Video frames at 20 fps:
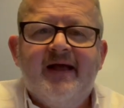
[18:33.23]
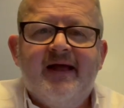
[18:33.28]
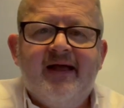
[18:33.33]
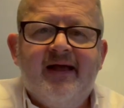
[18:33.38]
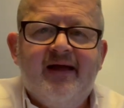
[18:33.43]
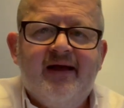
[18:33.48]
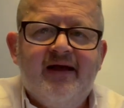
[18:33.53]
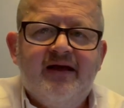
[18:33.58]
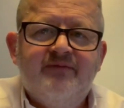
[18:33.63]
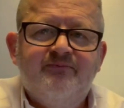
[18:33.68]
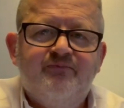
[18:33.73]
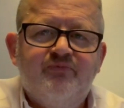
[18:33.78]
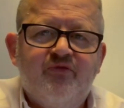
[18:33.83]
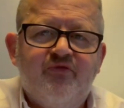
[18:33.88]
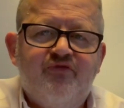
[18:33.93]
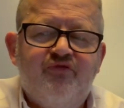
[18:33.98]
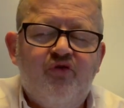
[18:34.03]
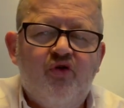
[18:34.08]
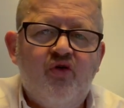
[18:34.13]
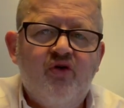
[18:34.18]

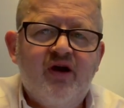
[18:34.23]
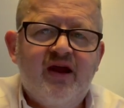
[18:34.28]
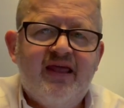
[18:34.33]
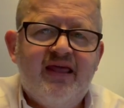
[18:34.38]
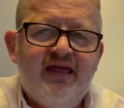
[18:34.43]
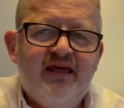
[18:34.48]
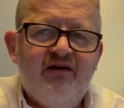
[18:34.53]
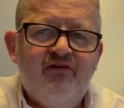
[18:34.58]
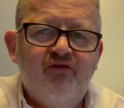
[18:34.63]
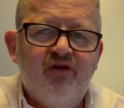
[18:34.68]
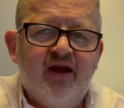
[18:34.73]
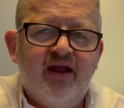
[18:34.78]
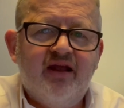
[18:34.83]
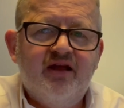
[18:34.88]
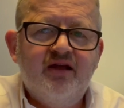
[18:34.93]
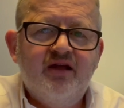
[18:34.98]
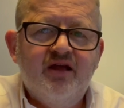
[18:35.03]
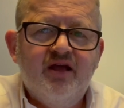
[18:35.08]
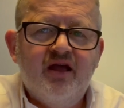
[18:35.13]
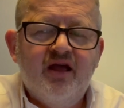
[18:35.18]
for a
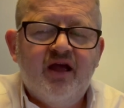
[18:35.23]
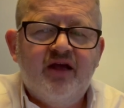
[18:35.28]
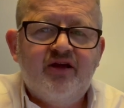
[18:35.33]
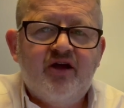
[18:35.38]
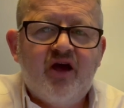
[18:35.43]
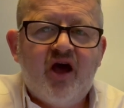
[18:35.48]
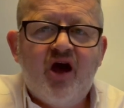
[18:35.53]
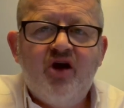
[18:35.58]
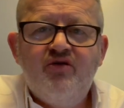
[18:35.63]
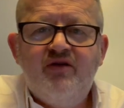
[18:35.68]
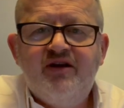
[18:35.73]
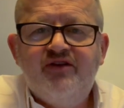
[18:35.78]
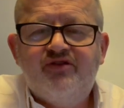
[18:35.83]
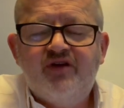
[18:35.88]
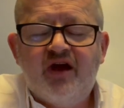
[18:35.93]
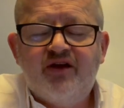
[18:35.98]
hearing, only